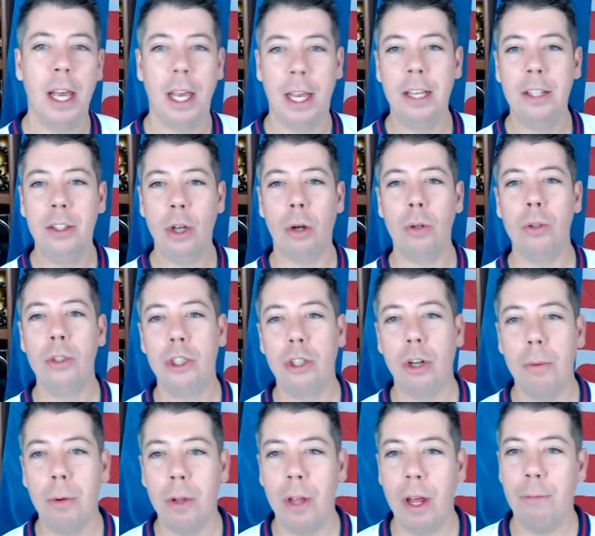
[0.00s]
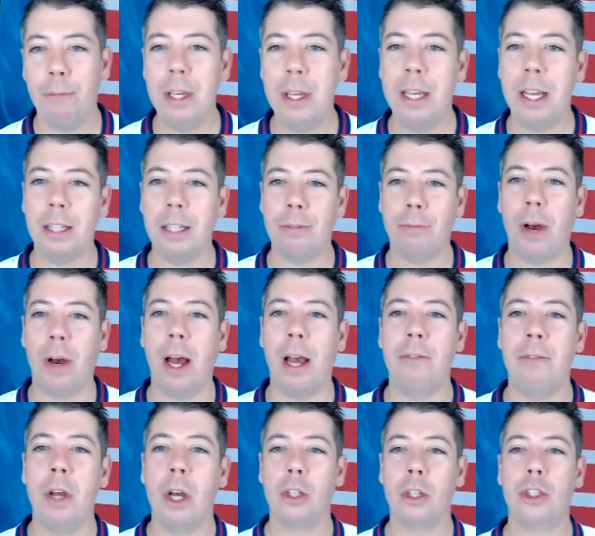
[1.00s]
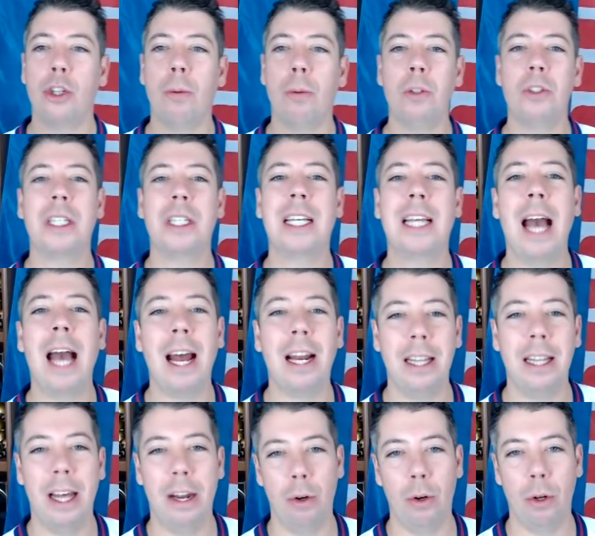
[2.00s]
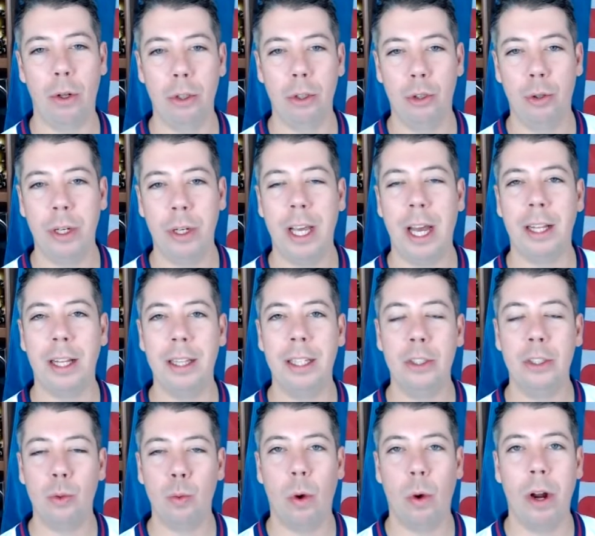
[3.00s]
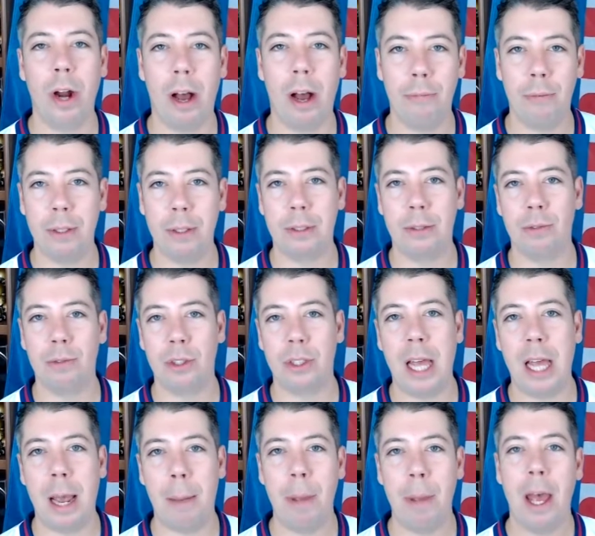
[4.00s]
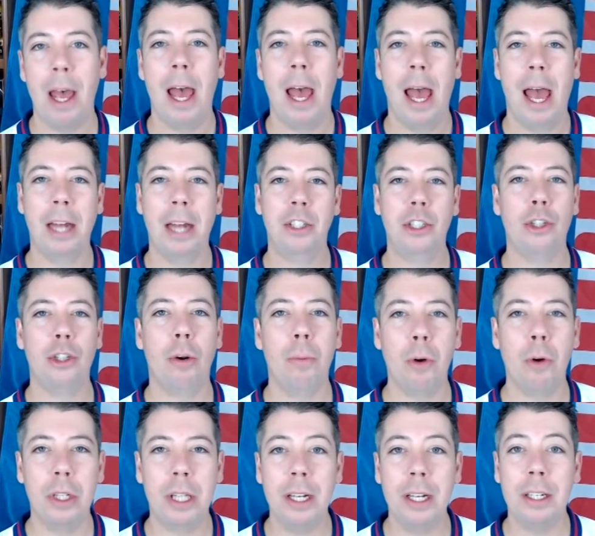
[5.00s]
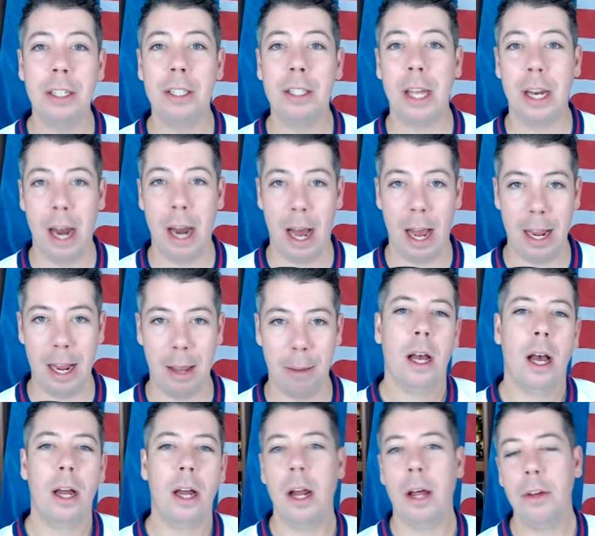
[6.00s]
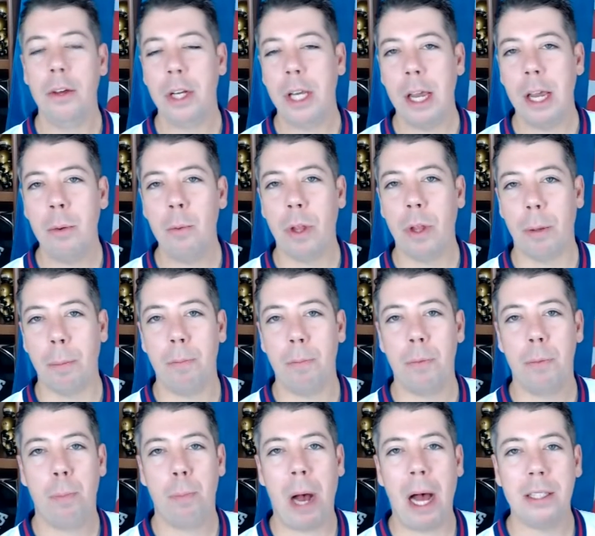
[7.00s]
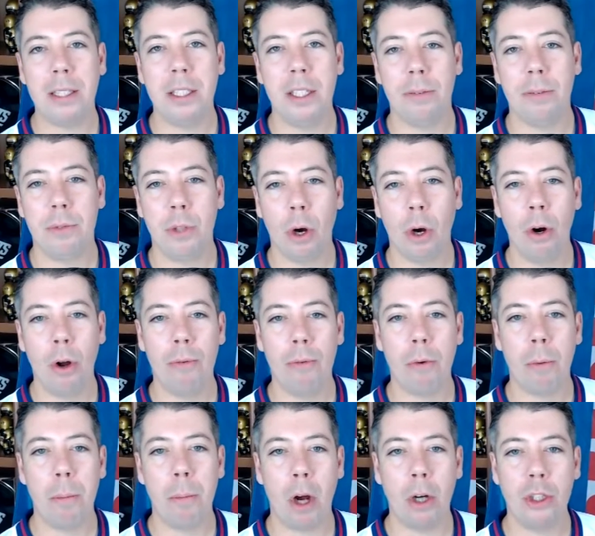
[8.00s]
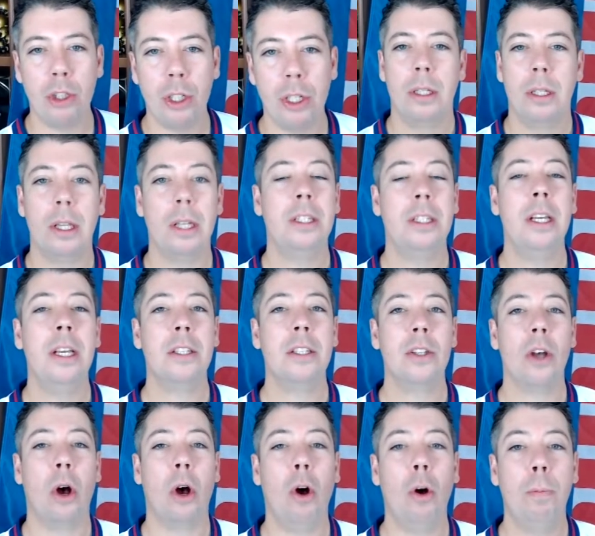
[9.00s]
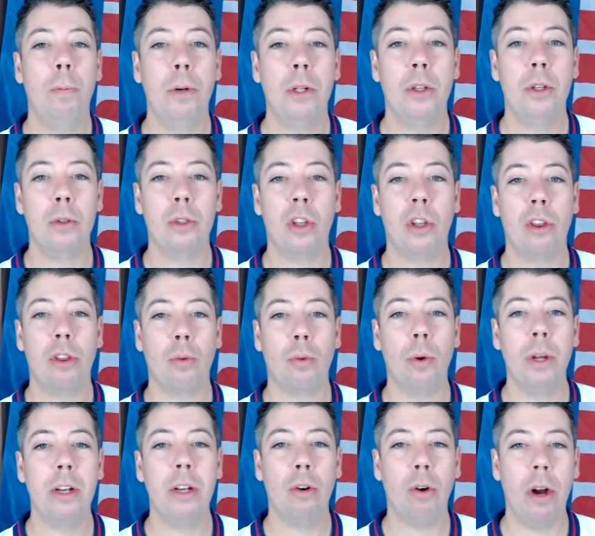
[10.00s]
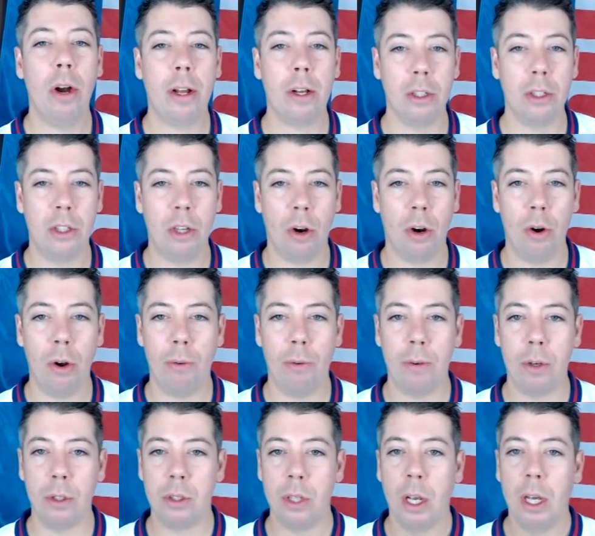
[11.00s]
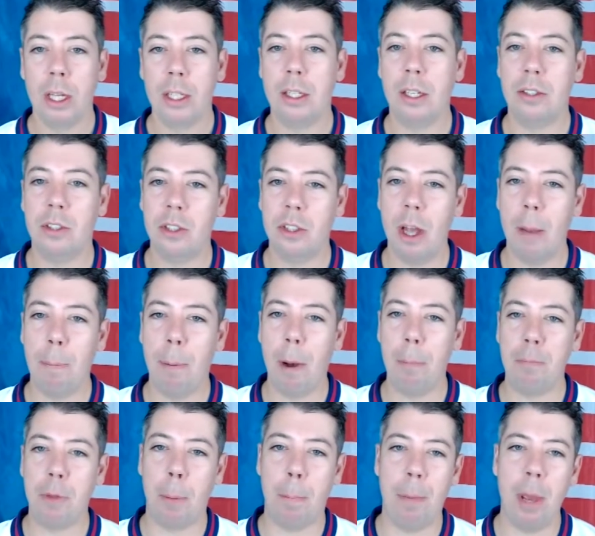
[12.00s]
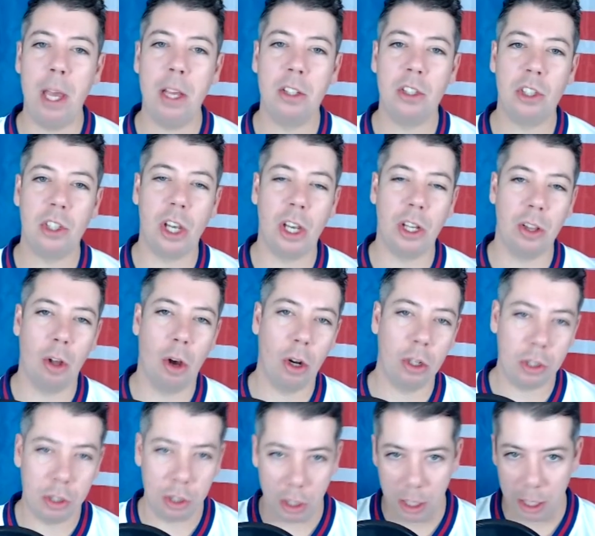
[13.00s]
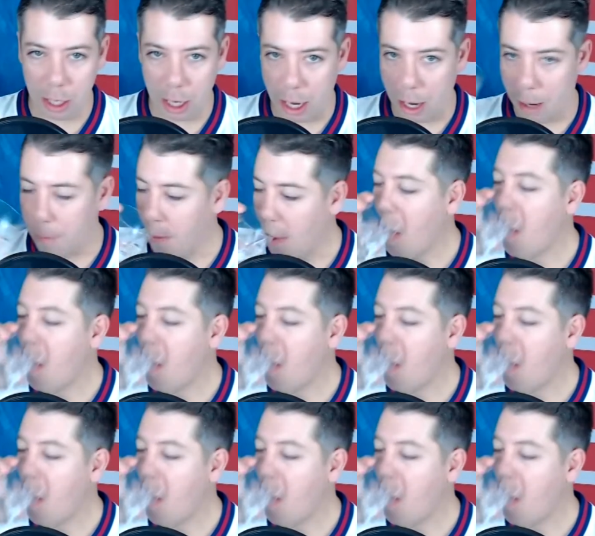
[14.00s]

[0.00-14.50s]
He told Shurmur that if he gets 5, Shurmur's got to let Ogletree get at least 1 offensive snap, and Shurmur didn't deny him. Another game with a positive turnover margin. The D as a whole produced 3 critical turnovers to step up the pigskin larceny game.